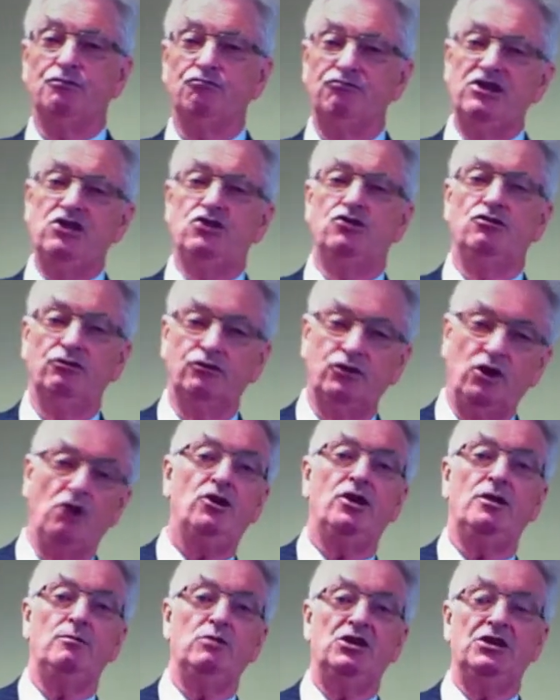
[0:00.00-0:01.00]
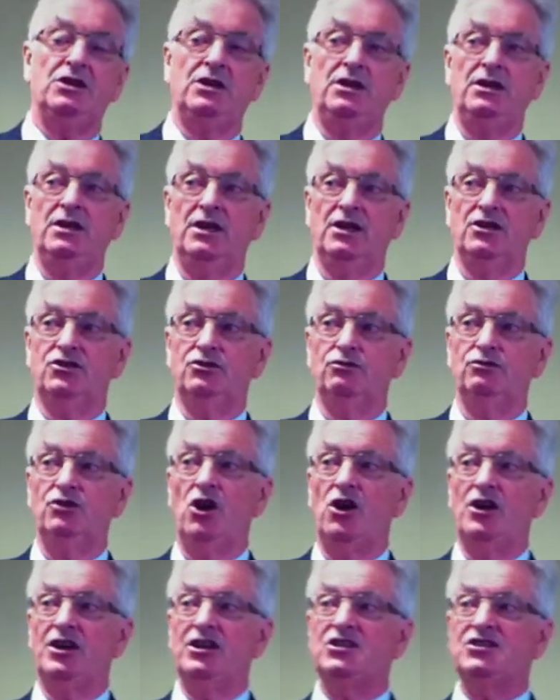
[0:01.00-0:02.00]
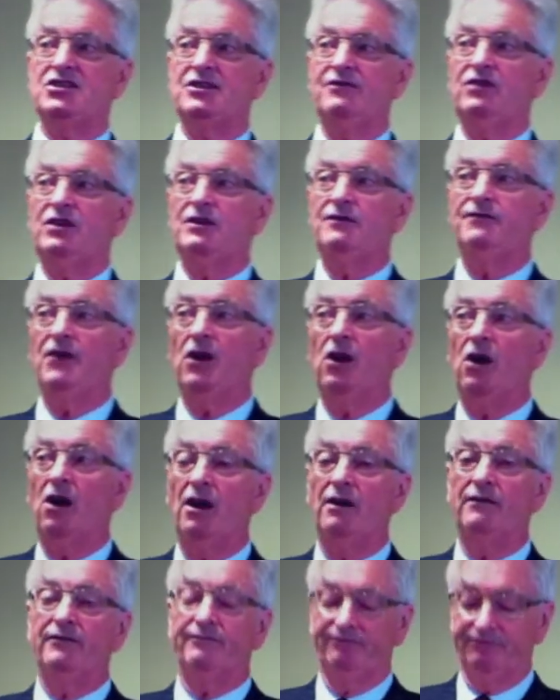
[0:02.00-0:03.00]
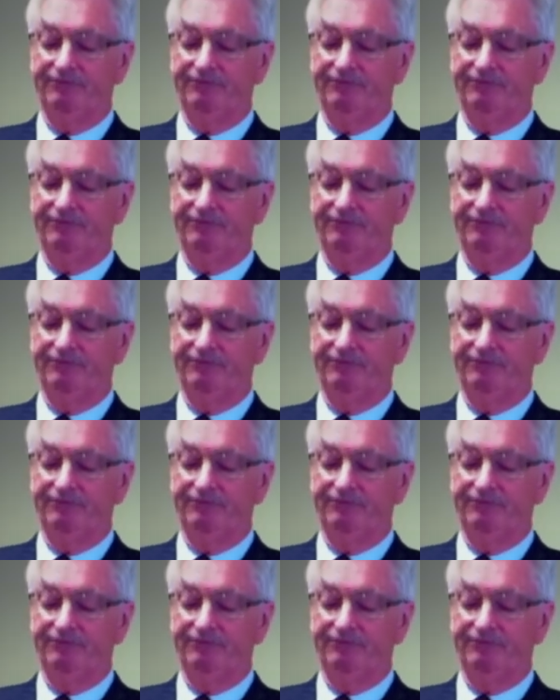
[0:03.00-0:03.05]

original document until 1975.